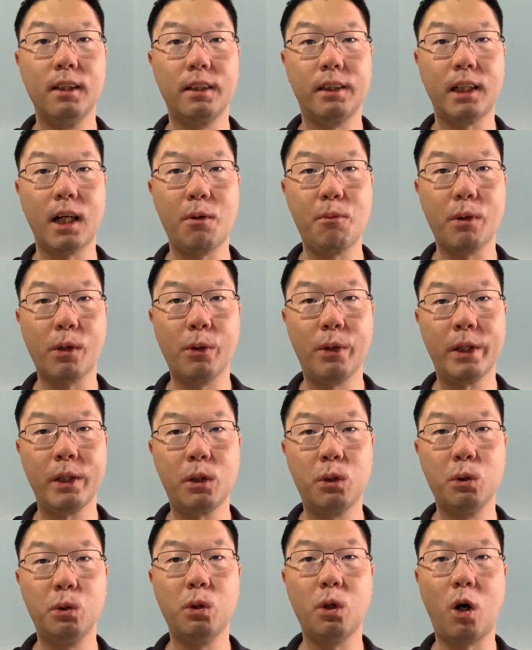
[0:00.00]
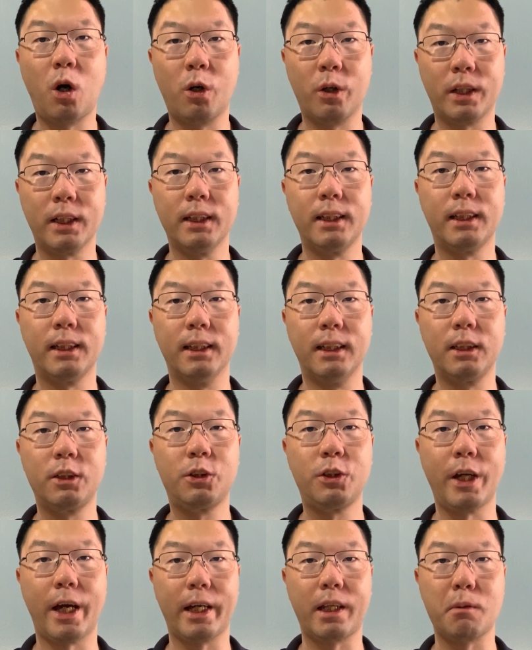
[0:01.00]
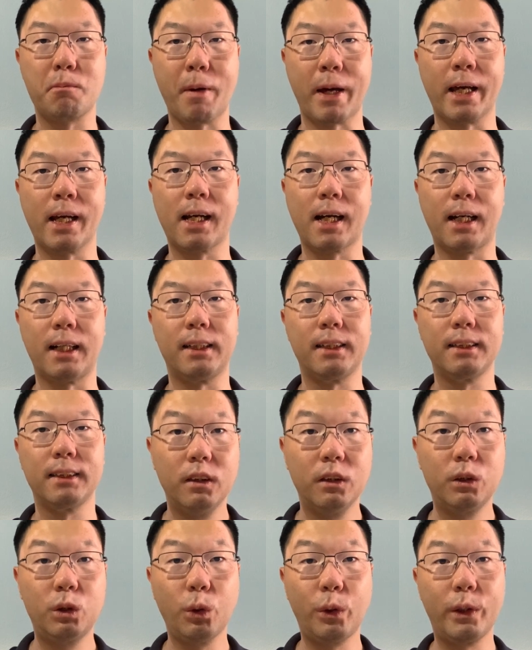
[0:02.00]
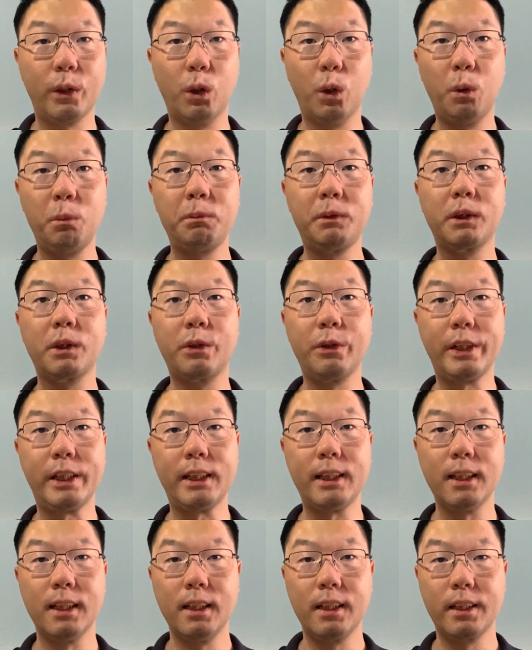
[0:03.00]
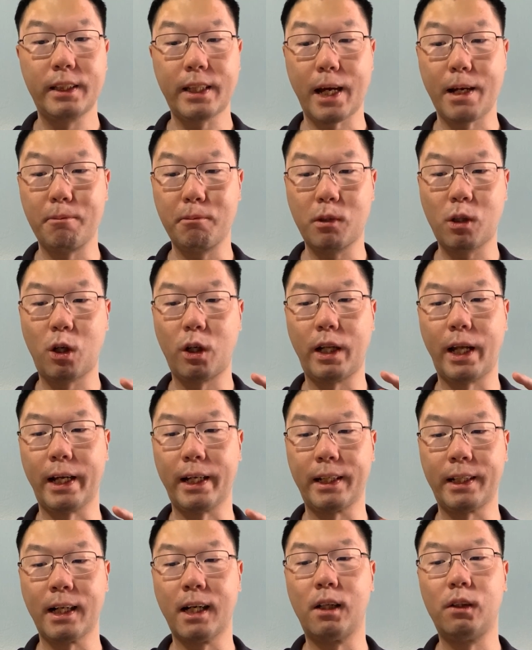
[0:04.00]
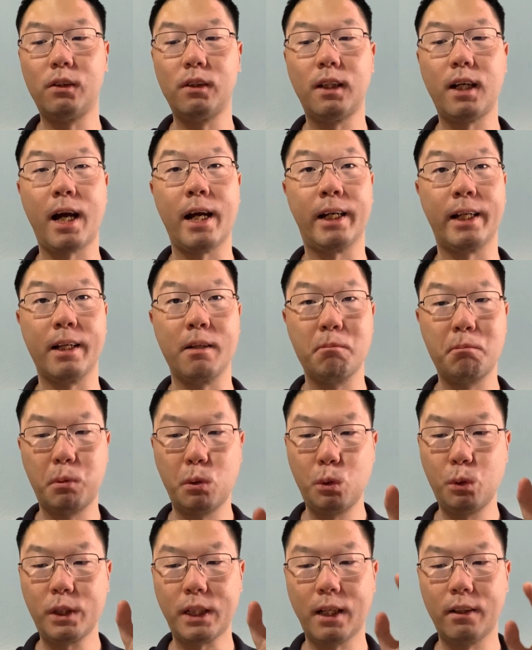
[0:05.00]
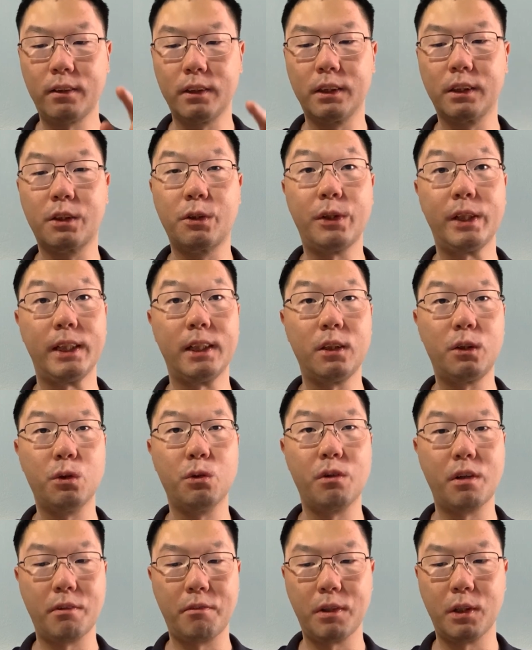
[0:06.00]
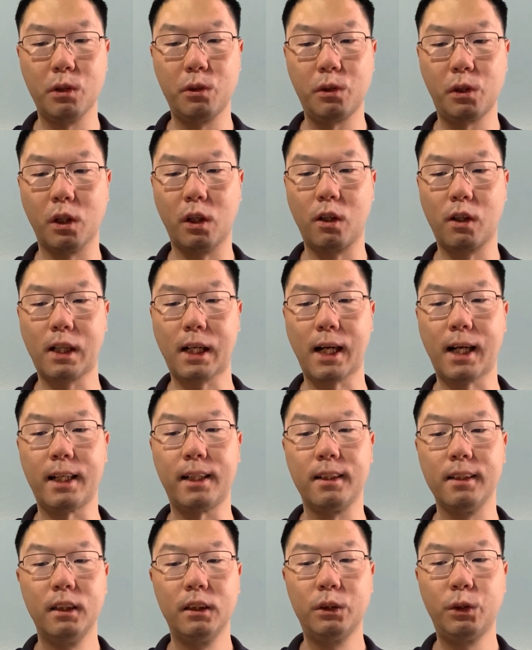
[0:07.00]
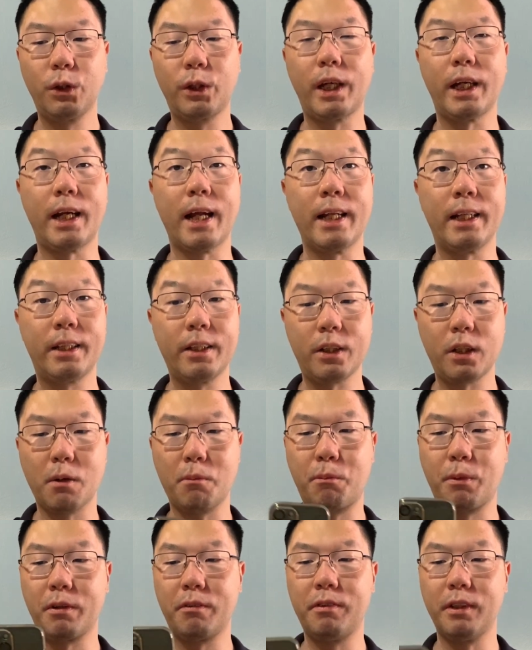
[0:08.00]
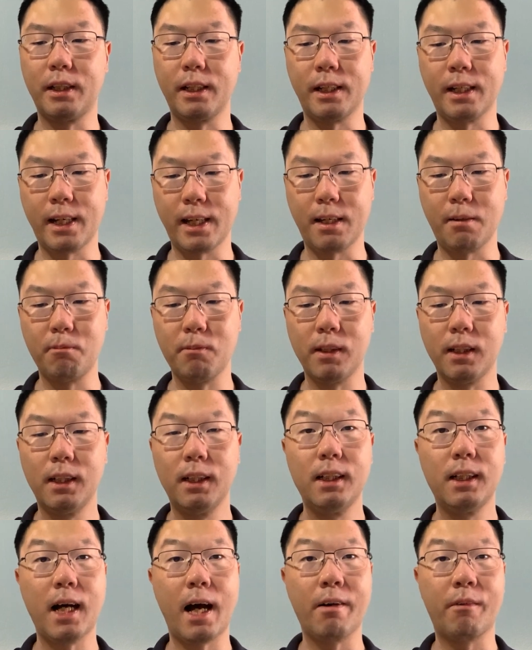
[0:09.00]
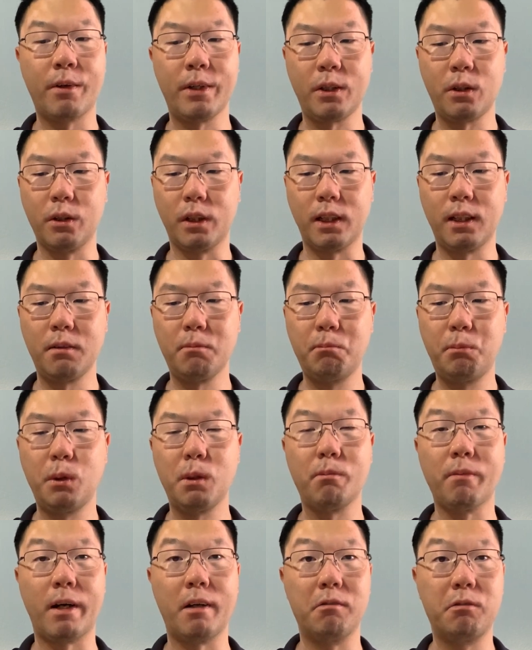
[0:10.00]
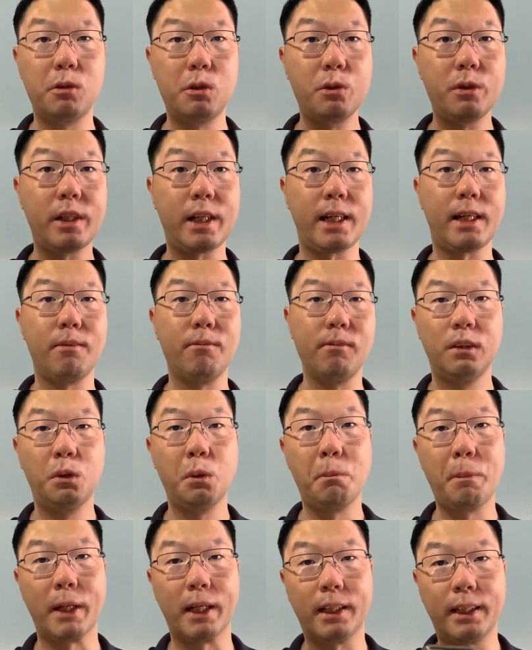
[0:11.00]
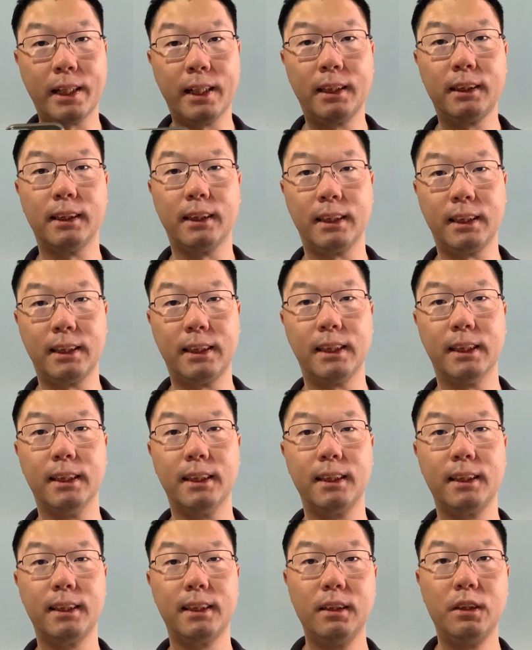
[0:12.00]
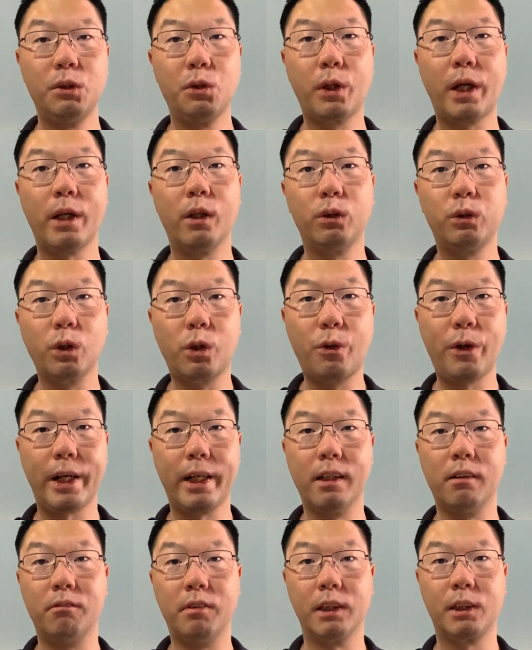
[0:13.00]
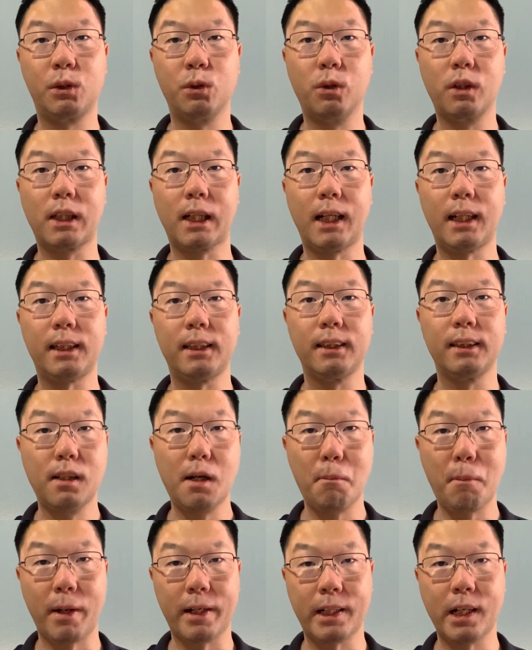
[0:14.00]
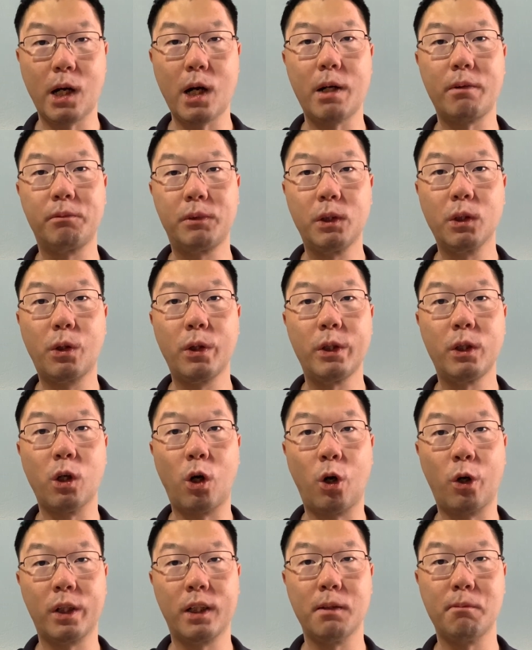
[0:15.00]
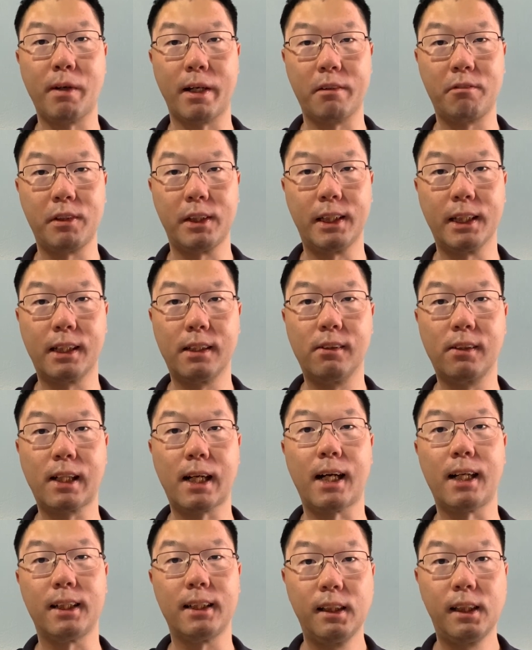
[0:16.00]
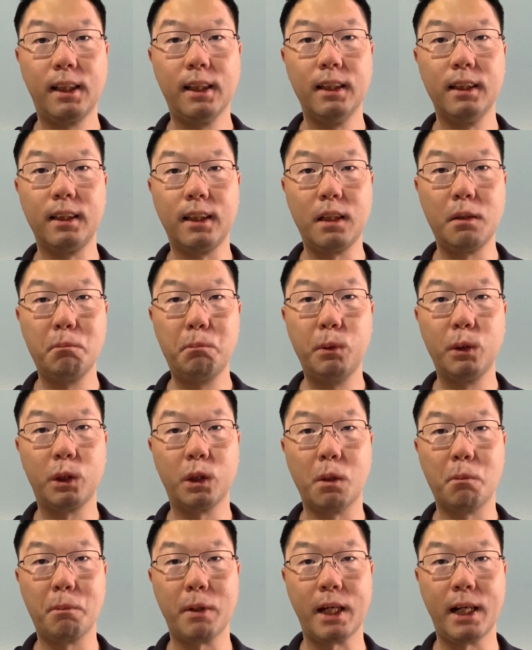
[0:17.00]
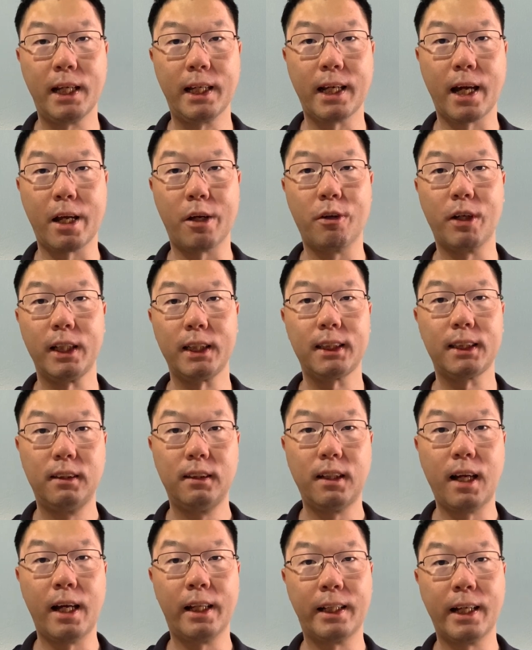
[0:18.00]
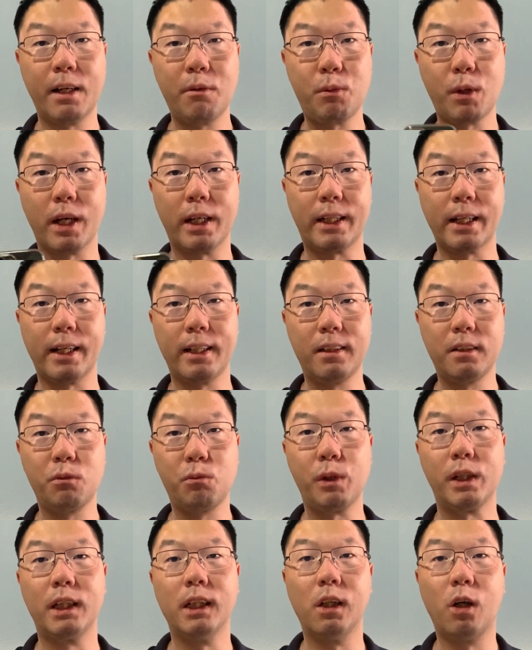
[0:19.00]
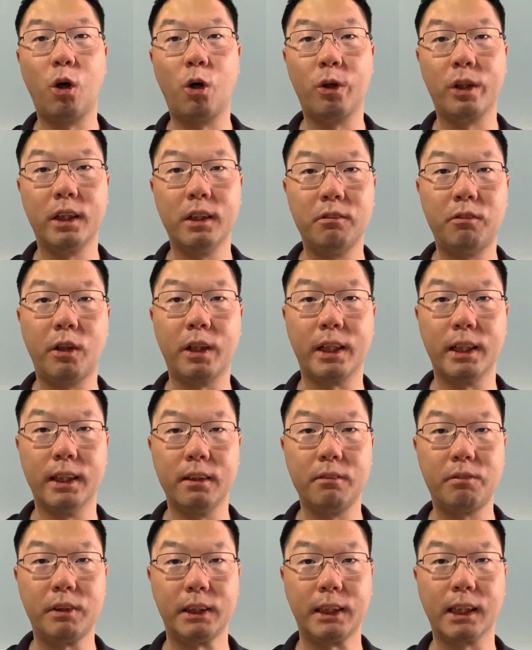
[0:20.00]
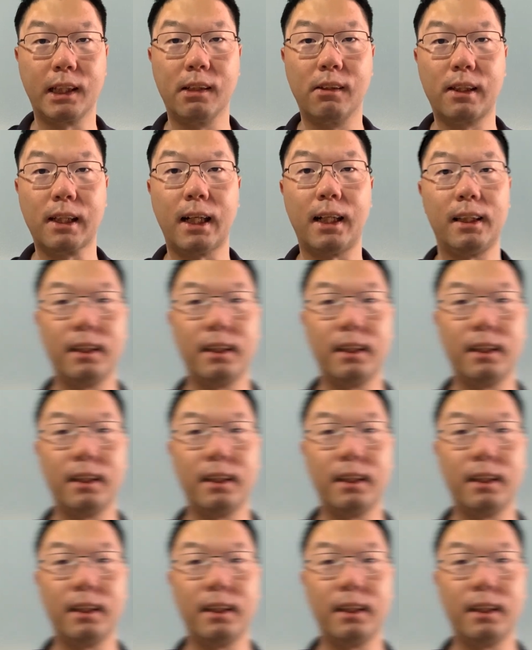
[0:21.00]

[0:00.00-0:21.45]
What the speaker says: now we're going to order the GXBank card. So in the home screen, tap collect now and then pull down the screen to review your card. So you can enter your preferred name. I'm going to input my full name to make things easier. You can also create a virtual card, but now I'm still going to order my physical card. Here, input your mailing address, and then we are done with the order for the physical card.